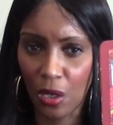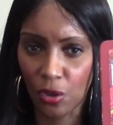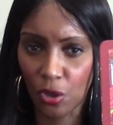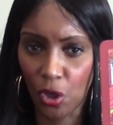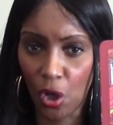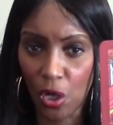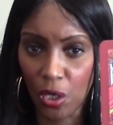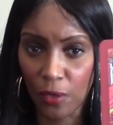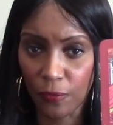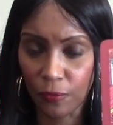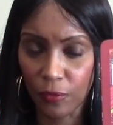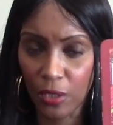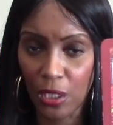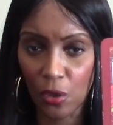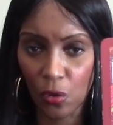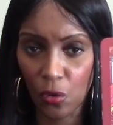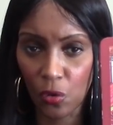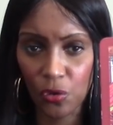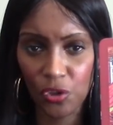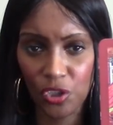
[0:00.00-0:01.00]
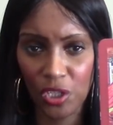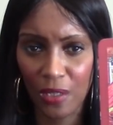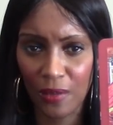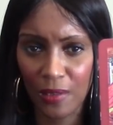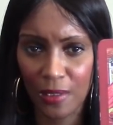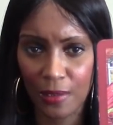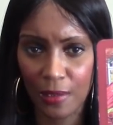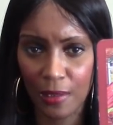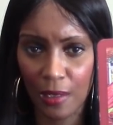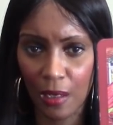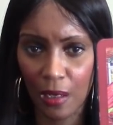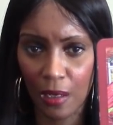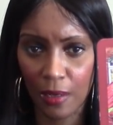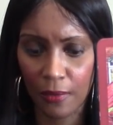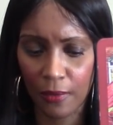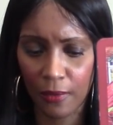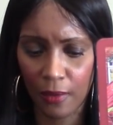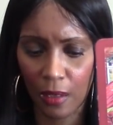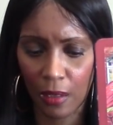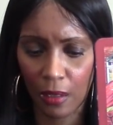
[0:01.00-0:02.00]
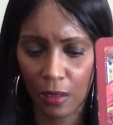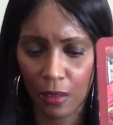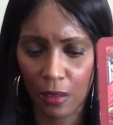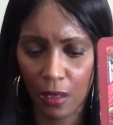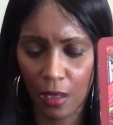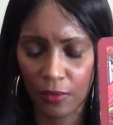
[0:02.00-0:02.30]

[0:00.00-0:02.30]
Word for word: on kind of relaunching this thing, I think.